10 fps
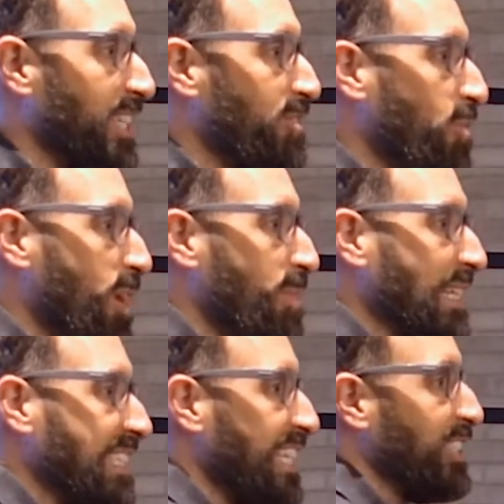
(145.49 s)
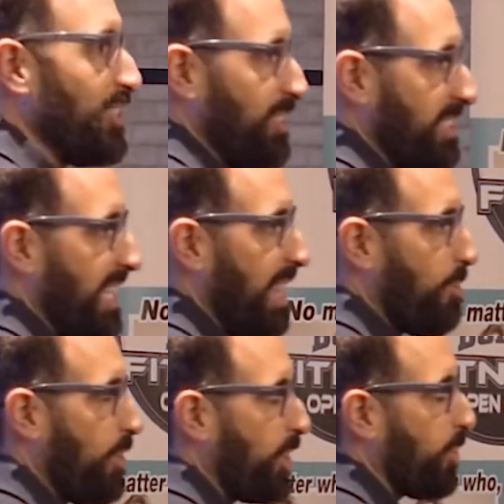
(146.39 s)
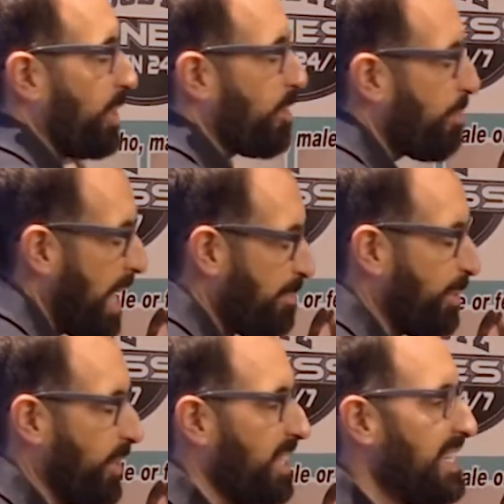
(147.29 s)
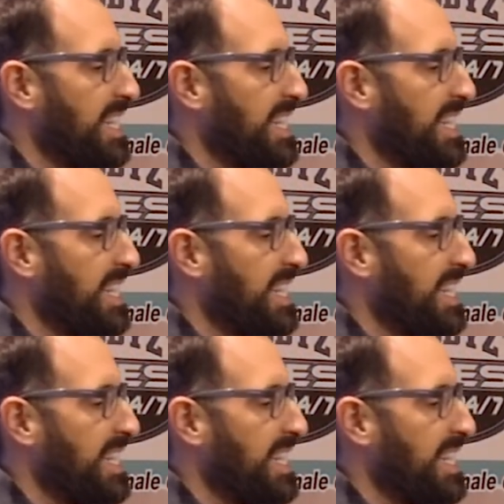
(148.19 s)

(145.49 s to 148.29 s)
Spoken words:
Even one of my teachers, I wrote a career paper